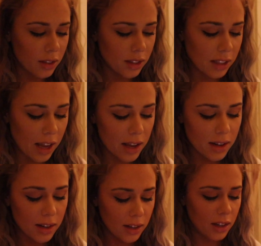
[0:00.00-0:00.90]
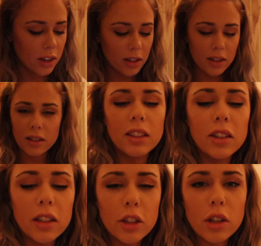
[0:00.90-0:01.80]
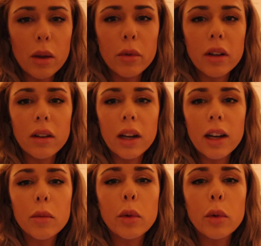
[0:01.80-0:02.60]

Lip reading: zen in here. You're on a tripod right now,